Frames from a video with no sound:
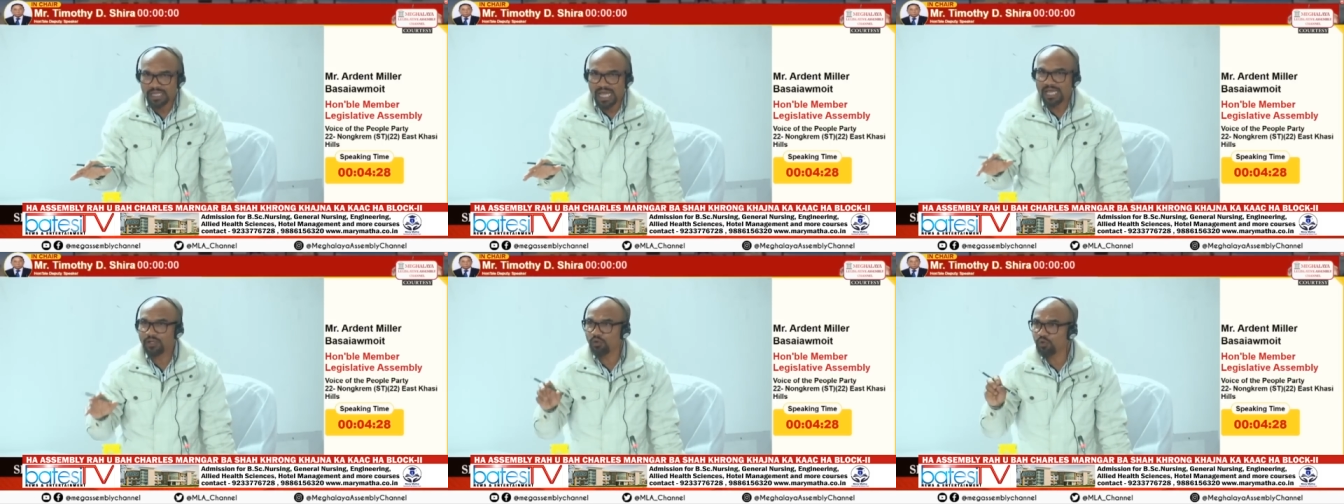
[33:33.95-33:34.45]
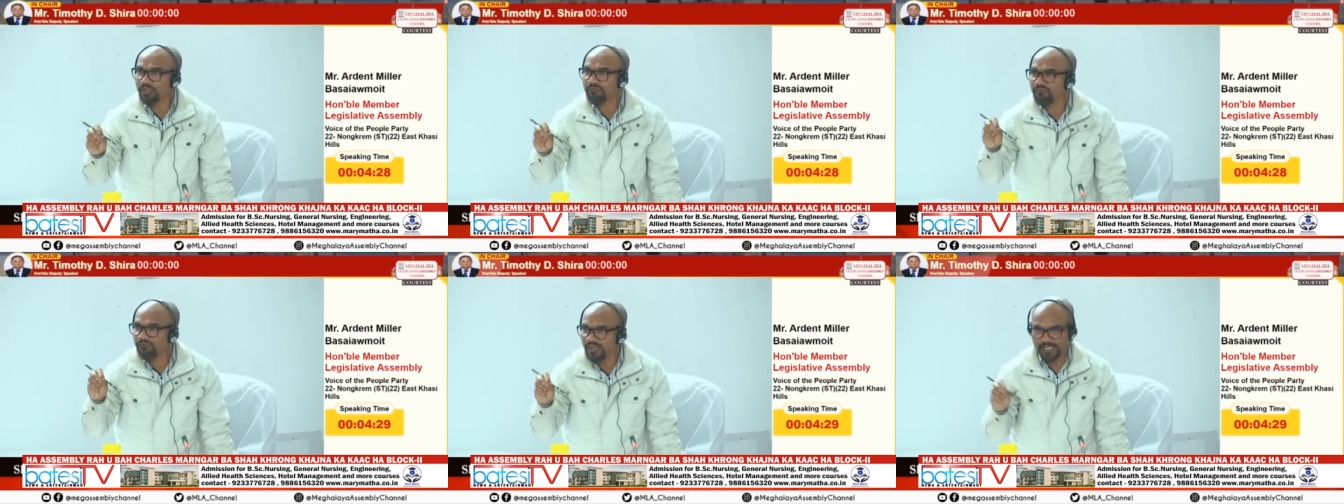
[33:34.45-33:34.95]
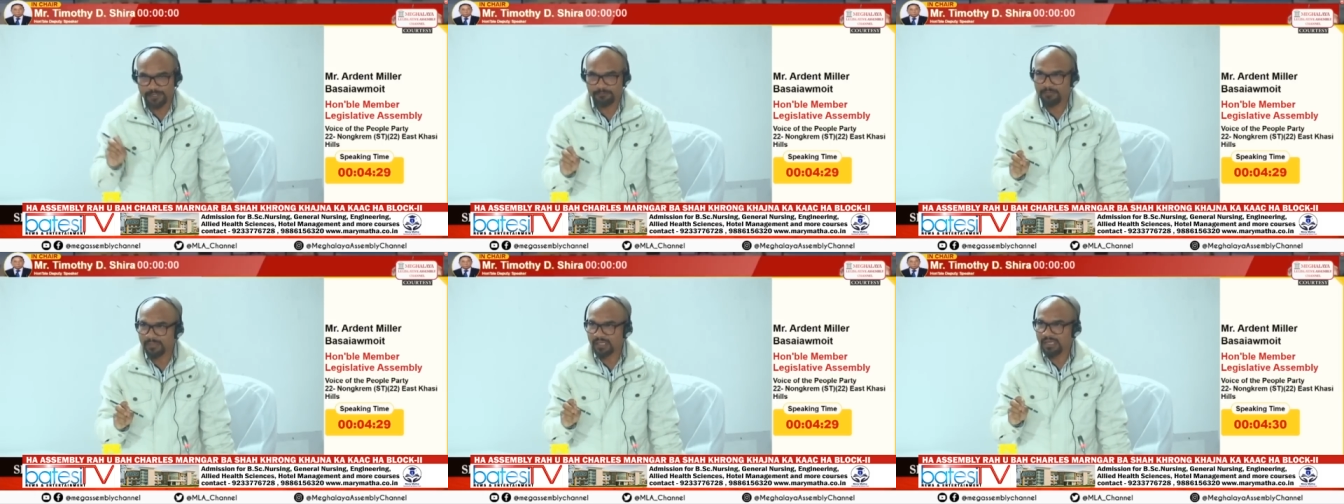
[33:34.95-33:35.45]
I know the
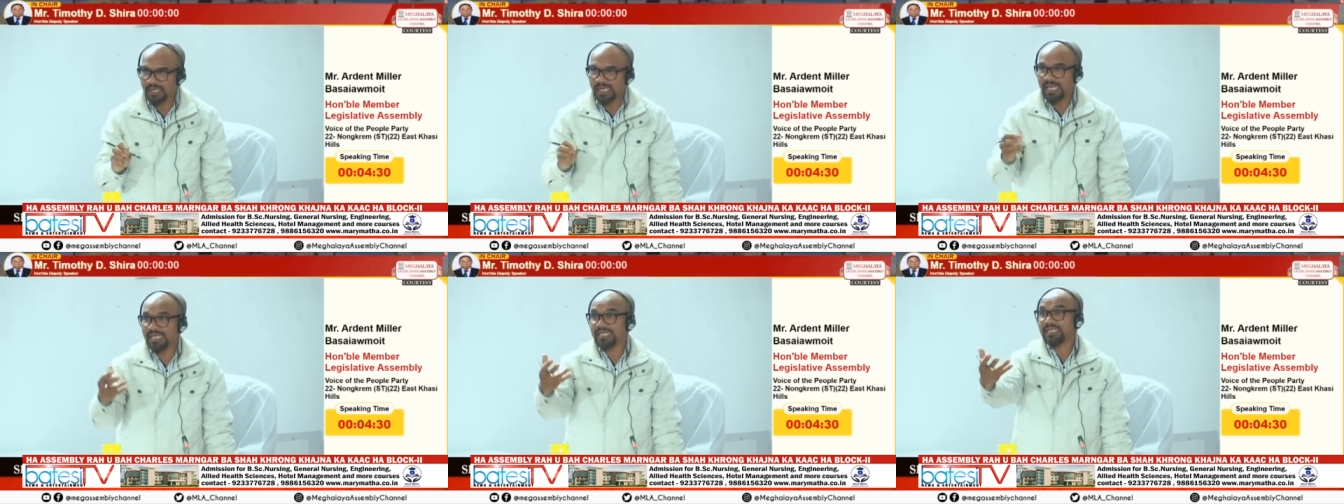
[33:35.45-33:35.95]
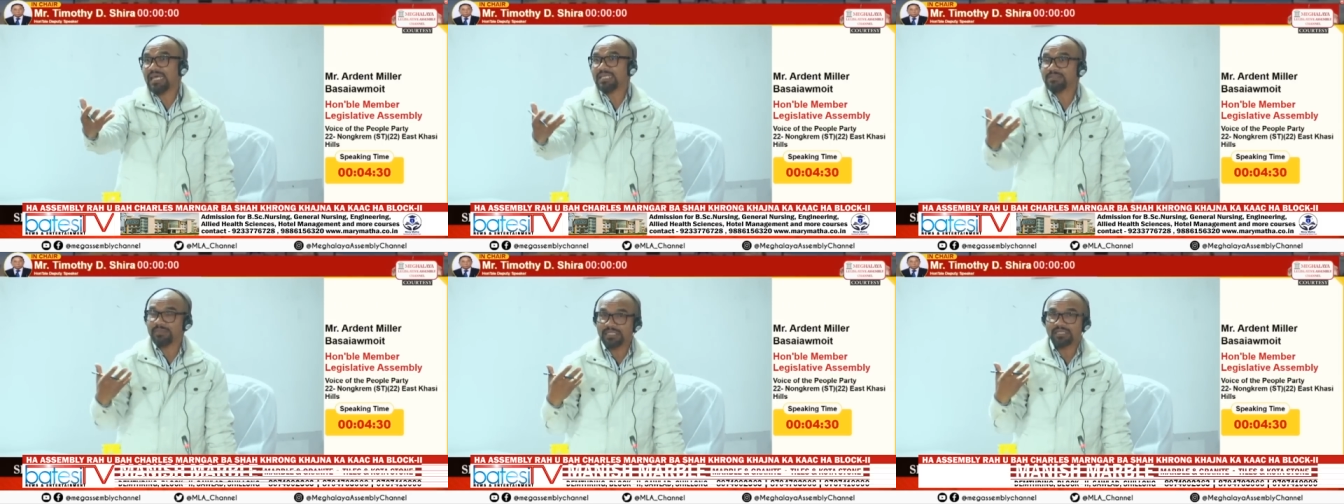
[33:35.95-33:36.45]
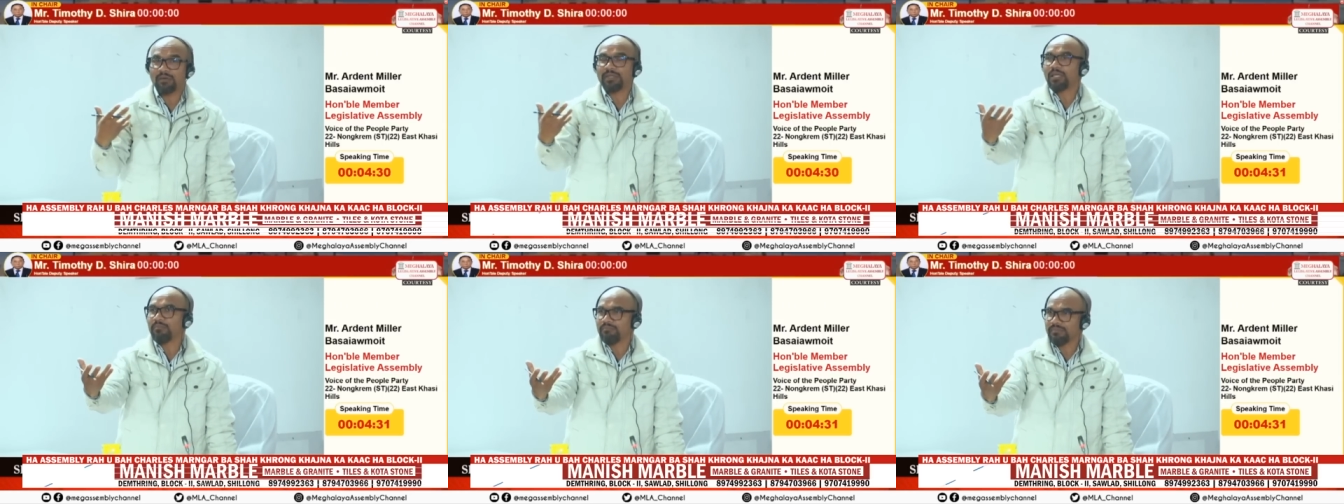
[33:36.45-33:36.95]
feeling, like it has been coming
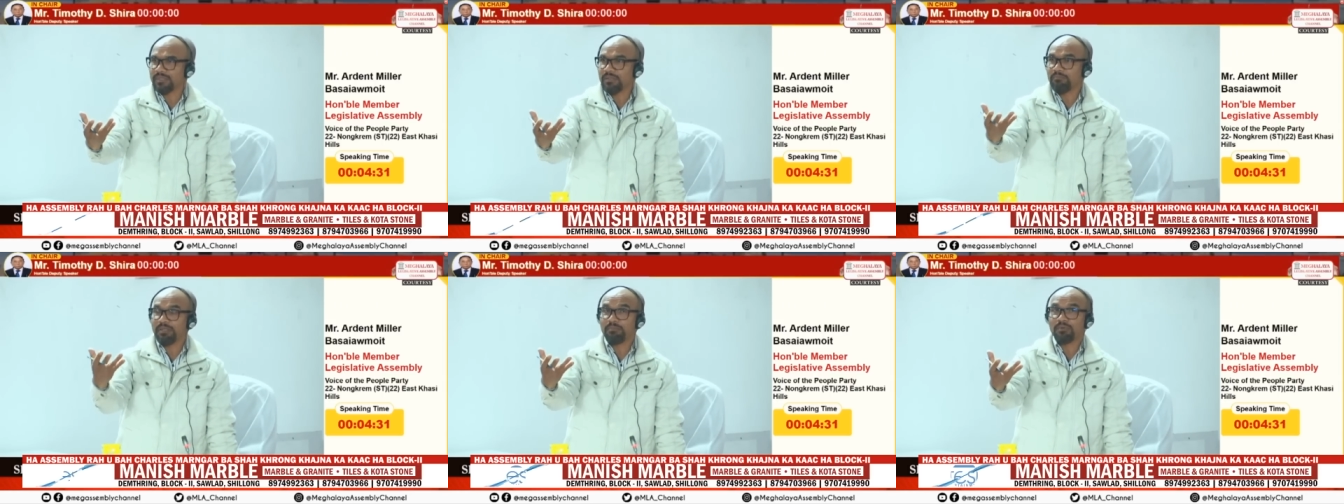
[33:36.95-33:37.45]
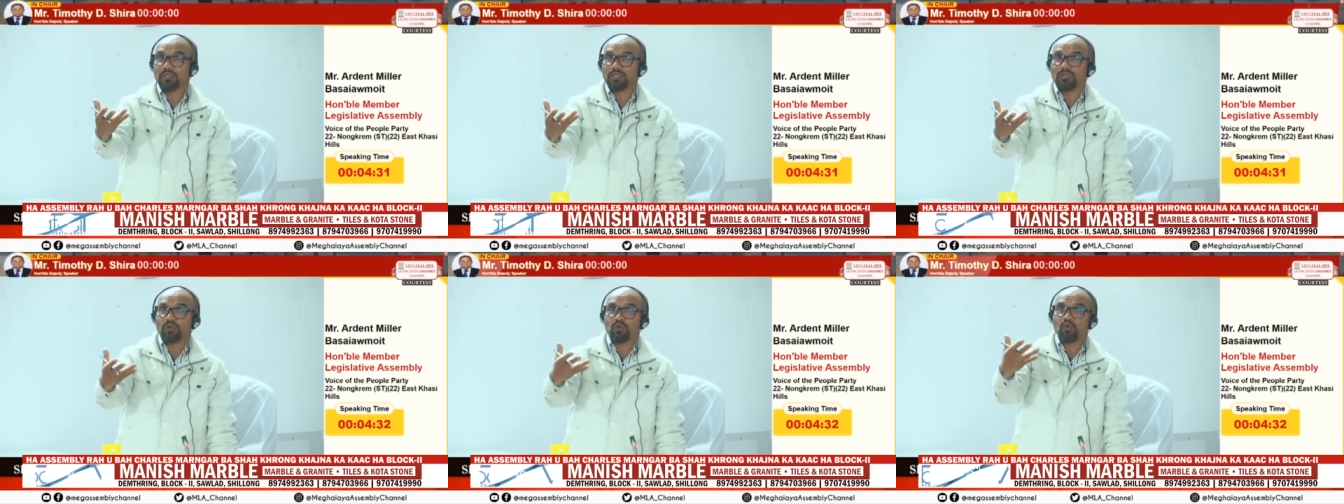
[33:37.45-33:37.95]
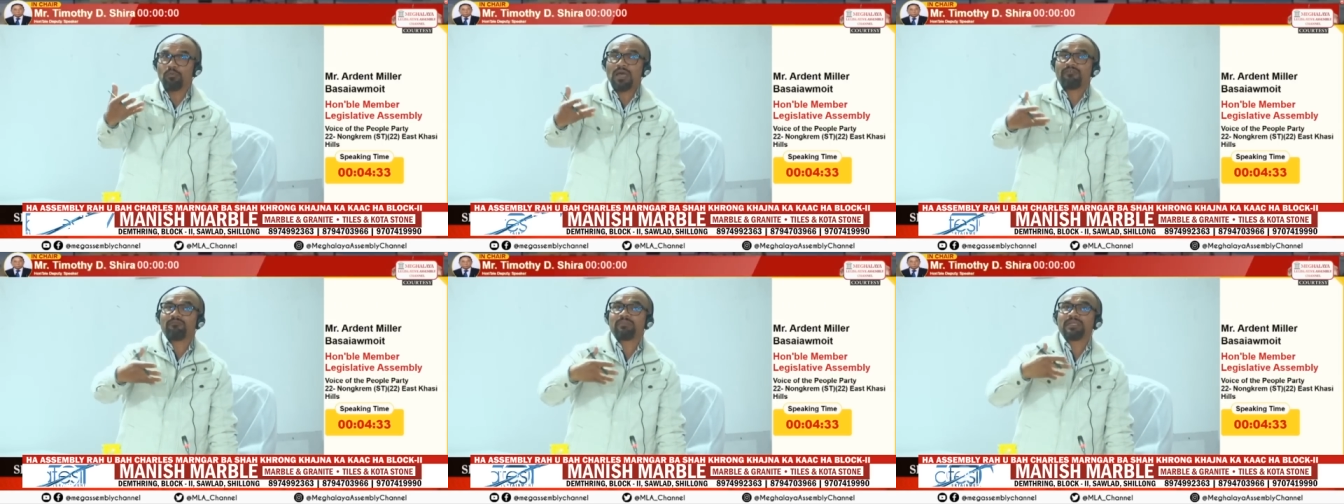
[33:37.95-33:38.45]
up, the people whom
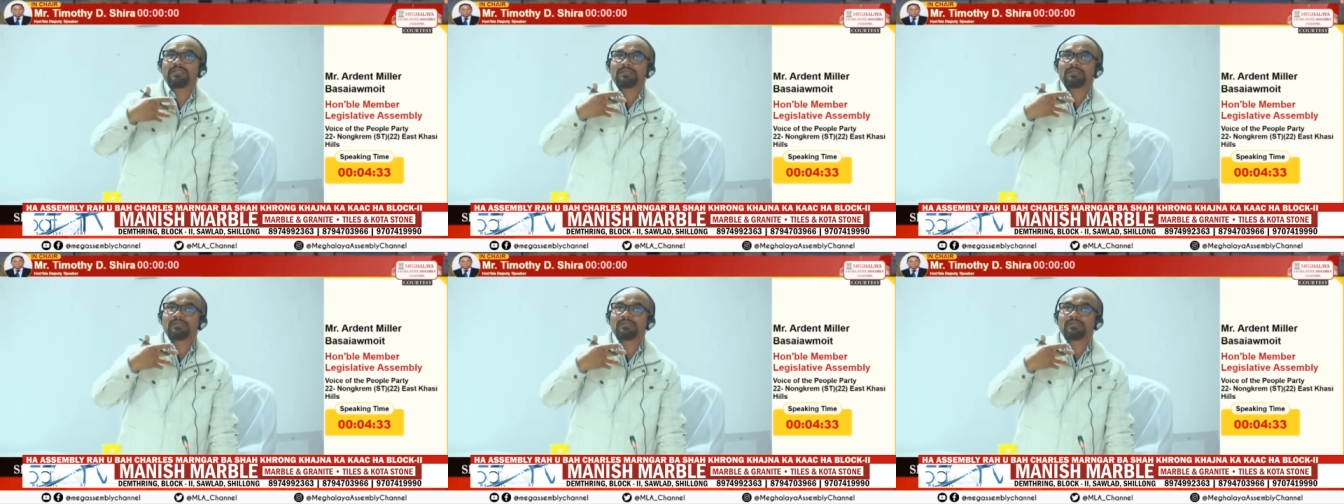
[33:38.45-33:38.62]
have been,